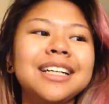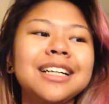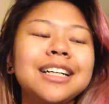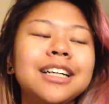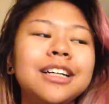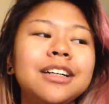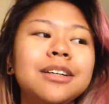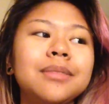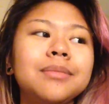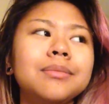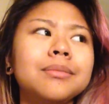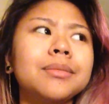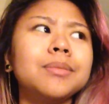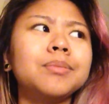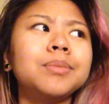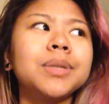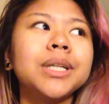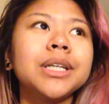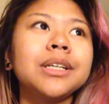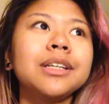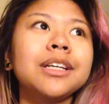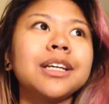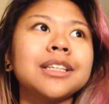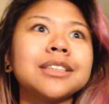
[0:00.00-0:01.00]
Um,
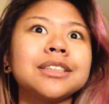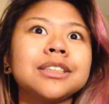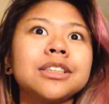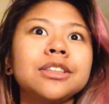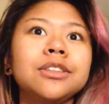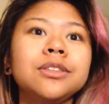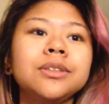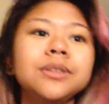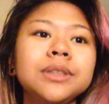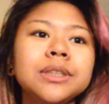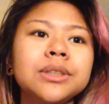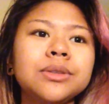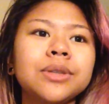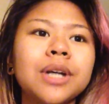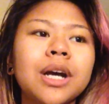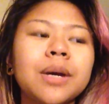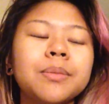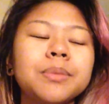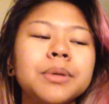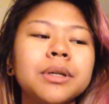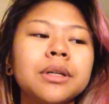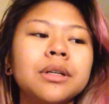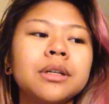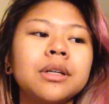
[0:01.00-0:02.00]
but yes, Yoongi's
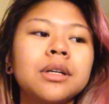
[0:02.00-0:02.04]
rap.